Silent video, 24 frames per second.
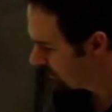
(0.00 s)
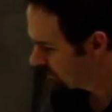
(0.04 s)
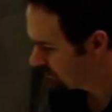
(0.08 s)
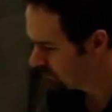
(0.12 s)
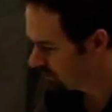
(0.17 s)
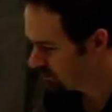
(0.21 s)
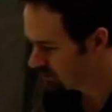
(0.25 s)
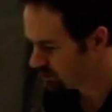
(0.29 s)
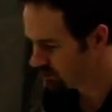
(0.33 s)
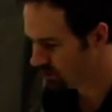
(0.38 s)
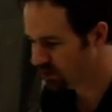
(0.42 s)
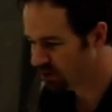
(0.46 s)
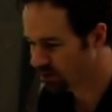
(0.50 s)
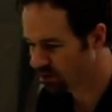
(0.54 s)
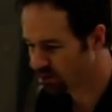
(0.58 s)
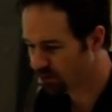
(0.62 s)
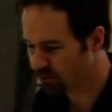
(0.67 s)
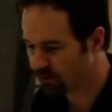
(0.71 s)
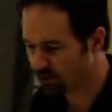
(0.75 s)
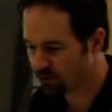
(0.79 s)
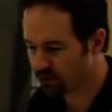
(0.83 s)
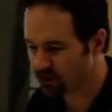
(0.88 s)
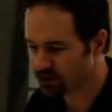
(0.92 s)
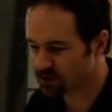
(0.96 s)
you should hear a
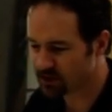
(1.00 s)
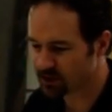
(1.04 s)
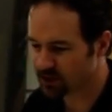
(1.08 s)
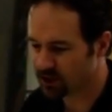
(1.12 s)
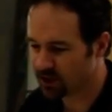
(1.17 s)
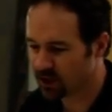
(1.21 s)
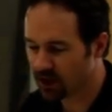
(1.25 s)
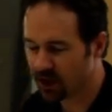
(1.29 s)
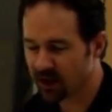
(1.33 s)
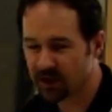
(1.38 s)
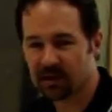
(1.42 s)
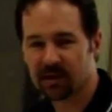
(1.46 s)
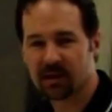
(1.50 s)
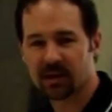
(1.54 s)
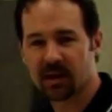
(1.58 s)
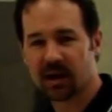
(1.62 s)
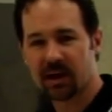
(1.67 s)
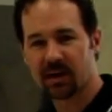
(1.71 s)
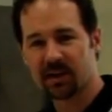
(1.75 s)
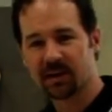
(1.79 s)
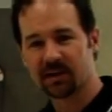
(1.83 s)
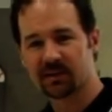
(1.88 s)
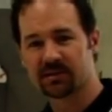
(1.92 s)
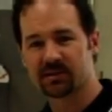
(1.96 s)
very slight
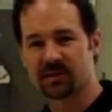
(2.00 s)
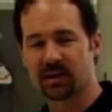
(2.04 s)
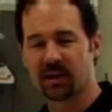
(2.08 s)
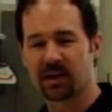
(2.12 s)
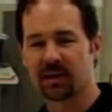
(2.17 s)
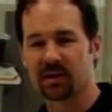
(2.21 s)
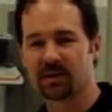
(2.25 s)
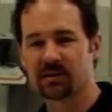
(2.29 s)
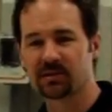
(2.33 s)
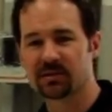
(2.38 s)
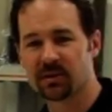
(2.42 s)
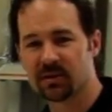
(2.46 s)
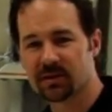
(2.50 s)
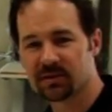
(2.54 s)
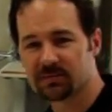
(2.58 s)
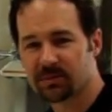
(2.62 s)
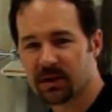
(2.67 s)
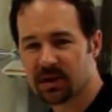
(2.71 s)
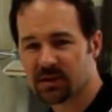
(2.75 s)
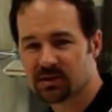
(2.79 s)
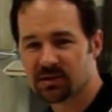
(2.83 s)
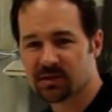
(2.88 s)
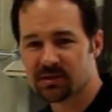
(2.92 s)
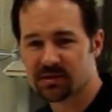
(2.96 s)
cutting sound. It's not as
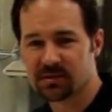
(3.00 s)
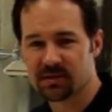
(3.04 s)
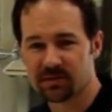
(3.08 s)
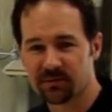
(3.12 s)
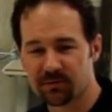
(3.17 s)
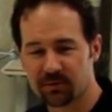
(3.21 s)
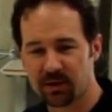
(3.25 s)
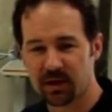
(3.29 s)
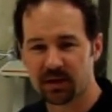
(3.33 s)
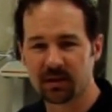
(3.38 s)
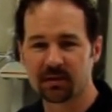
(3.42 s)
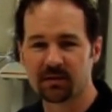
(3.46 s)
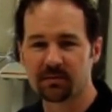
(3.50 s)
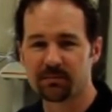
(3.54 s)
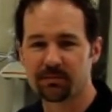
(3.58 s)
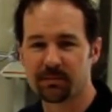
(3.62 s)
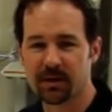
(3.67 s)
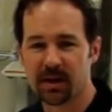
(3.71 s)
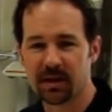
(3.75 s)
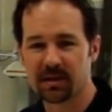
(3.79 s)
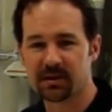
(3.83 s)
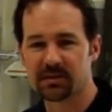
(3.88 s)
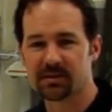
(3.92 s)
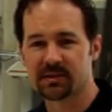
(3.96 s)
much as the front,
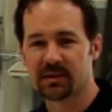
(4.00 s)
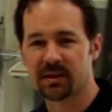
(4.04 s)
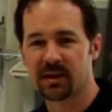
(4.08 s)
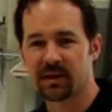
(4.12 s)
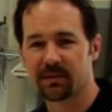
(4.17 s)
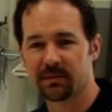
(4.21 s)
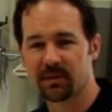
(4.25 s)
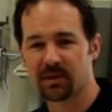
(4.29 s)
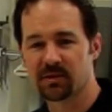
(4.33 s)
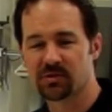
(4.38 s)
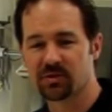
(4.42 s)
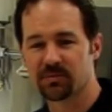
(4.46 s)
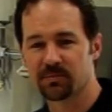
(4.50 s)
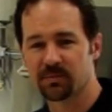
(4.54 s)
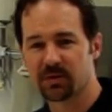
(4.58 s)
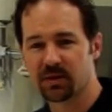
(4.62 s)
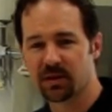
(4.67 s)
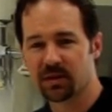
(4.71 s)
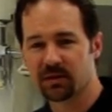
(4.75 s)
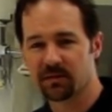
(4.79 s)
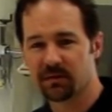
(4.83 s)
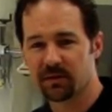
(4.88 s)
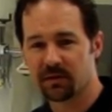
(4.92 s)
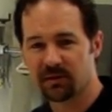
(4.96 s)
but there should
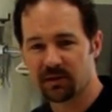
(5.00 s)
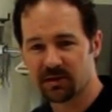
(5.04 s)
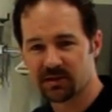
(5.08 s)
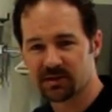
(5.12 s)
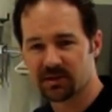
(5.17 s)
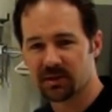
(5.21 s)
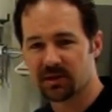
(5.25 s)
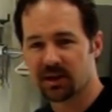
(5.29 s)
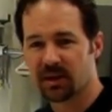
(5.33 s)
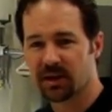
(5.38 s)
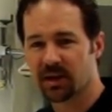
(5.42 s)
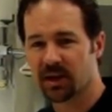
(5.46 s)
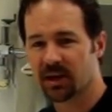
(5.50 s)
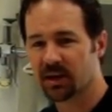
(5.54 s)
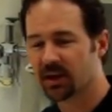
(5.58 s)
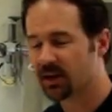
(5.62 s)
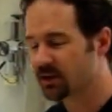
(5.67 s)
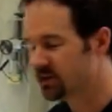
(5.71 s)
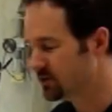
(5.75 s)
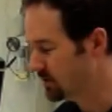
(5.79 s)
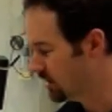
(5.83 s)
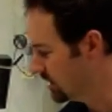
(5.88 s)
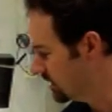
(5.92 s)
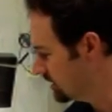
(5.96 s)
be a very slight
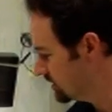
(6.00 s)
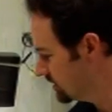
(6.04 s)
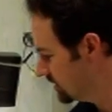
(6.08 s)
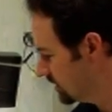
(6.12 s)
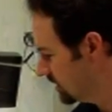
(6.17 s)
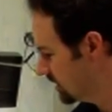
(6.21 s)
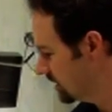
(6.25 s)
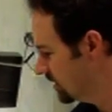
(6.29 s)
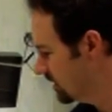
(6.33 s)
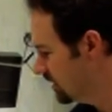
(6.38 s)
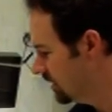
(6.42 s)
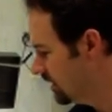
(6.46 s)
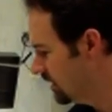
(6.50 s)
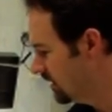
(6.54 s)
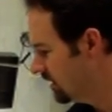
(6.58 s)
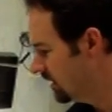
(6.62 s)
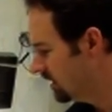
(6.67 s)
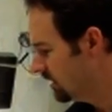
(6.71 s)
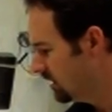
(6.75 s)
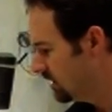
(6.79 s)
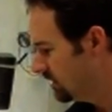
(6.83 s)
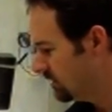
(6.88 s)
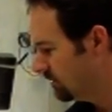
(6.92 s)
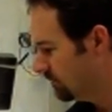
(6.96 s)
cutting sound. So
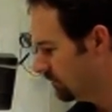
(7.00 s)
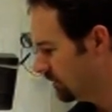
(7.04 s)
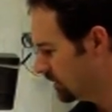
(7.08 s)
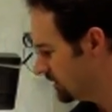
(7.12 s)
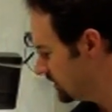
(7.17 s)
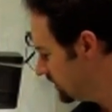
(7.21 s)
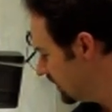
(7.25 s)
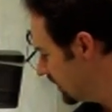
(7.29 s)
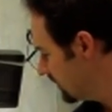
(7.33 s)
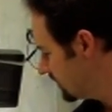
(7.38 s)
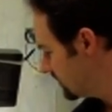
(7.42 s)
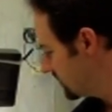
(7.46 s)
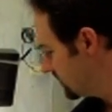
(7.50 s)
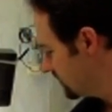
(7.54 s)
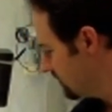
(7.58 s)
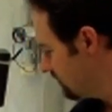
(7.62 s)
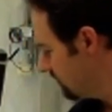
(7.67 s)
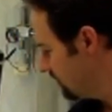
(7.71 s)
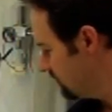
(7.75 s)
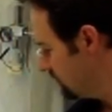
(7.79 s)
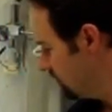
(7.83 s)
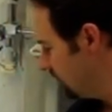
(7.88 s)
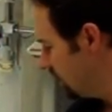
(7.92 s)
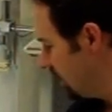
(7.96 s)
what that
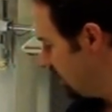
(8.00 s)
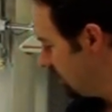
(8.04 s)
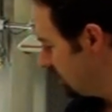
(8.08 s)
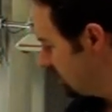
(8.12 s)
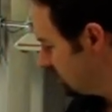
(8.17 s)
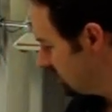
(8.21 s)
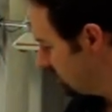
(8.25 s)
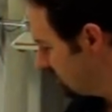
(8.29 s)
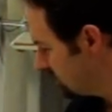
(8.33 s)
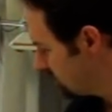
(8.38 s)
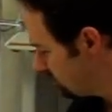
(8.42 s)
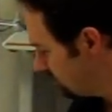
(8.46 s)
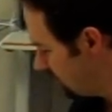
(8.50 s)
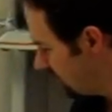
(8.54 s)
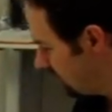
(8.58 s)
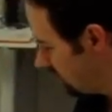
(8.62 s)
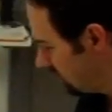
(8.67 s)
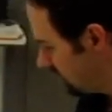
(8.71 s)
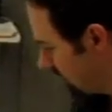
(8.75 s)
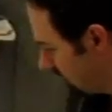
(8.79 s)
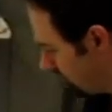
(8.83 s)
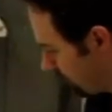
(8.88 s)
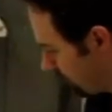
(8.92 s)
means is when